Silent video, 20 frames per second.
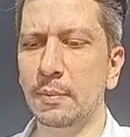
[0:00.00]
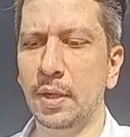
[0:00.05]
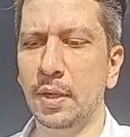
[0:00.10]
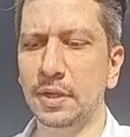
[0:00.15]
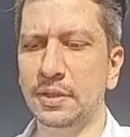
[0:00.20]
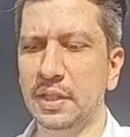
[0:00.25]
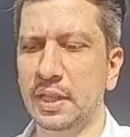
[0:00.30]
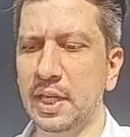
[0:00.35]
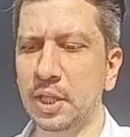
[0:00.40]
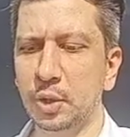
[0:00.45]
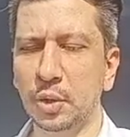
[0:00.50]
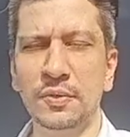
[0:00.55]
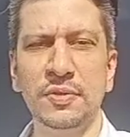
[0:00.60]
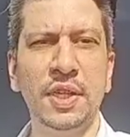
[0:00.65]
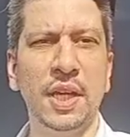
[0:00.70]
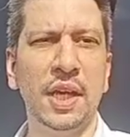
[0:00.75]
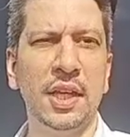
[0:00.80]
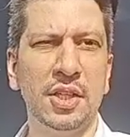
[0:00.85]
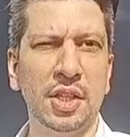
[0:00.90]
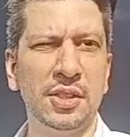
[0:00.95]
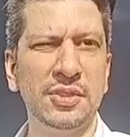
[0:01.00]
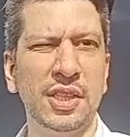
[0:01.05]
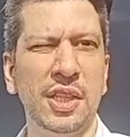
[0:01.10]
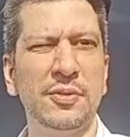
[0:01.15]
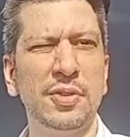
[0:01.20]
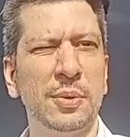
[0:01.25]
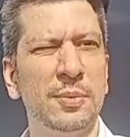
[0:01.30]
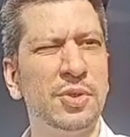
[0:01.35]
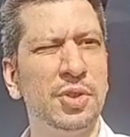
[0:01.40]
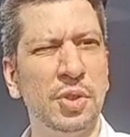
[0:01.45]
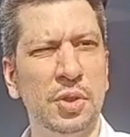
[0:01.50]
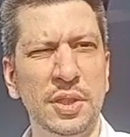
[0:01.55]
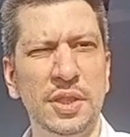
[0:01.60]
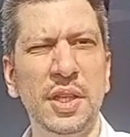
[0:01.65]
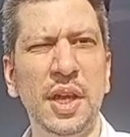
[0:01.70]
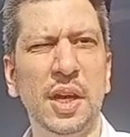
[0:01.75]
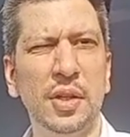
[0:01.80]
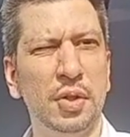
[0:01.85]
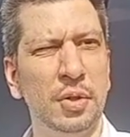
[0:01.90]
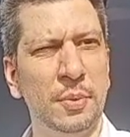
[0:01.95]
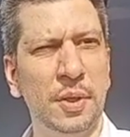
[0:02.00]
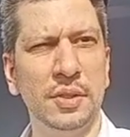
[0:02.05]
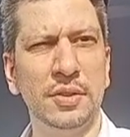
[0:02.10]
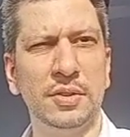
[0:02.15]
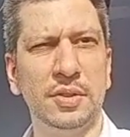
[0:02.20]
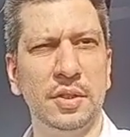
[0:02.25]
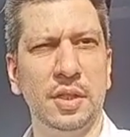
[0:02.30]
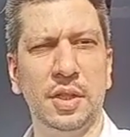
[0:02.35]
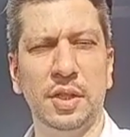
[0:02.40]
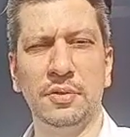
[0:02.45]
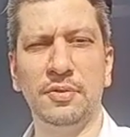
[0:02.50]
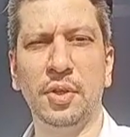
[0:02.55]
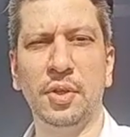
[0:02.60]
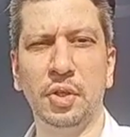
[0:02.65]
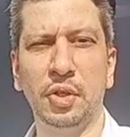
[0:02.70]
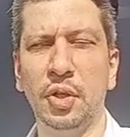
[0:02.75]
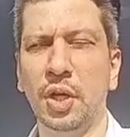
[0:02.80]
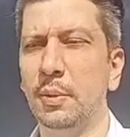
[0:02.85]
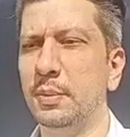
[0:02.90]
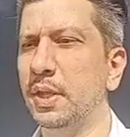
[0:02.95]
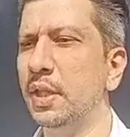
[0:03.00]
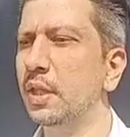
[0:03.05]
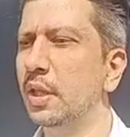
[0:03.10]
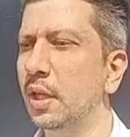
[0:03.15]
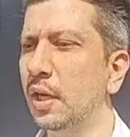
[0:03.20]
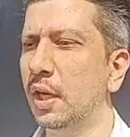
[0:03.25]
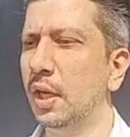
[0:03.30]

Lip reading: But electric vehicles have some solid arguments for the army.